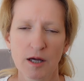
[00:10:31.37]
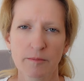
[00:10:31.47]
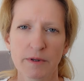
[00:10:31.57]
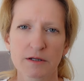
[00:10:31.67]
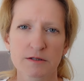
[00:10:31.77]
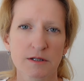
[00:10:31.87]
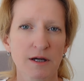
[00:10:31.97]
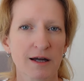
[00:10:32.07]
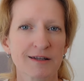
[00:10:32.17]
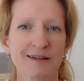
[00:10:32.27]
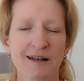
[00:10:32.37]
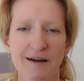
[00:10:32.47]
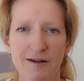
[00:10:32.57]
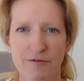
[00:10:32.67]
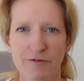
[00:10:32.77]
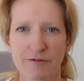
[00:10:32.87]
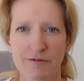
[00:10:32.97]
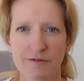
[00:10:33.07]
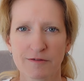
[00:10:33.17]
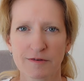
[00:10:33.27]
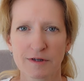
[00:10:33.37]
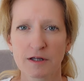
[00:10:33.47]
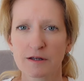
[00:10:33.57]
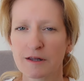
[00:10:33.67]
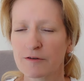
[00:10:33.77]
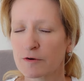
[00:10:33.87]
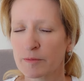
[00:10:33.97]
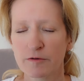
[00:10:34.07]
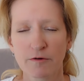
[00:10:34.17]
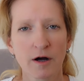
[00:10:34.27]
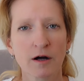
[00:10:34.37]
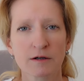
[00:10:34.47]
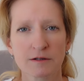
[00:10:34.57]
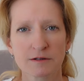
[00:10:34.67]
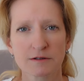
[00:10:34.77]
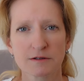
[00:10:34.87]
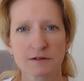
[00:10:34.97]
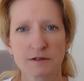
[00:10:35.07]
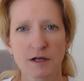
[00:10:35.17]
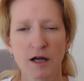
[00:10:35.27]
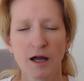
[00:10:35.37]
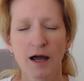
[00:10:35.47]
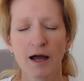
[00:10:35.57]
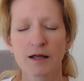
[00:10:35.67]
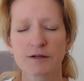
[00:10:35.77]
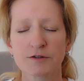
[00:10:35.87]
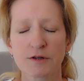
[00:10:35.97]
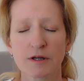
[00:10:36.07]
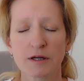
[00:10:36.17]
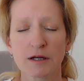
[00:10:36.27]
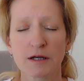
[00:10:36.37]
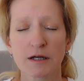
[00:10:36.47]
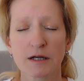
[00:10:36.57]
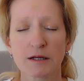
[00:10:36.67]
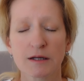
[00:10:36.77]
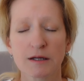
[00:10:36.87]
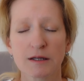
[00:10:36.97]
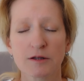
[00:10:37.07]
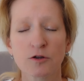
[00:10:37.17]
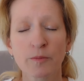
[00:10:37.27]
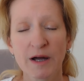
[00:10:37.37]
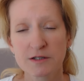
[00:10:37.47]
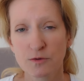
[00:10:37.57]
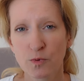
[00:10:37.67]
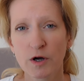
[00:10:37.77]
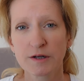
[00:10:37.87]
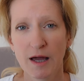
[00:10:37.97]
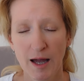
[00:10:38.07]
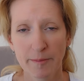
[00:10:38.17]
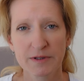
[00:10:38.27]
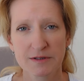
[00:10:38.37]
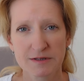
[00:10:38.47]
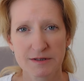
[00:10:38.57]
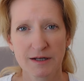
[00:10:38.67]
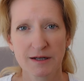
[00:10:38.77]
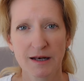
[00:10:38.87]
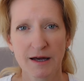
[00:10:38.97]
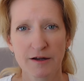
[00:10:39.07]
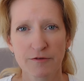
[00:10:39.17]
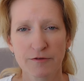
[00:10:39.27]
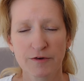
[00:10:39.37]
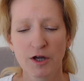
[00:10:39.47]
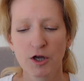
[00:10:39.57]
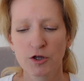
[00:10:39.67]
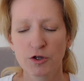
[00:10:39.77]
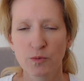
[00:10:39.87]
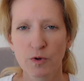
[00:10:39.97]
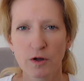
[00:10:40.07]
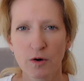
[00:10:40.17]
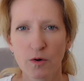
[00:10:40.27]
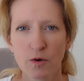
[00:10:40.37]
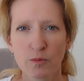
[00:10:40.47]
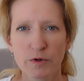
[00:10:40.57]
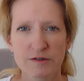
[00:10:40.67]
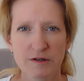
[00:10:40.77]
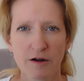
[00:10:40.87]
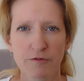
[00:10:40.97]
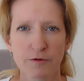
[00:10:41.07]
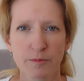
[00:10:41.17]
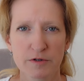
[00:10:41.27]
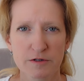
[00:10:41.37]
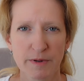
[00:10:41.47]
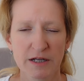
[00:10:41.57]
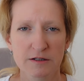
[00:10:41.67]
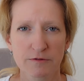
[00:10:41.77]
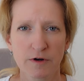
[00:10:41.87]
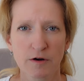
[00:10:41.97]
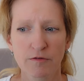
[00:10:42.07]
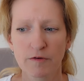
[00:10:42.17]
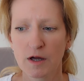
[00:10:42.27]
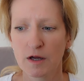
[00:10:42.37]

Because a guided life can never be wrong. And no matter what happens then in life, you will always have the perspective of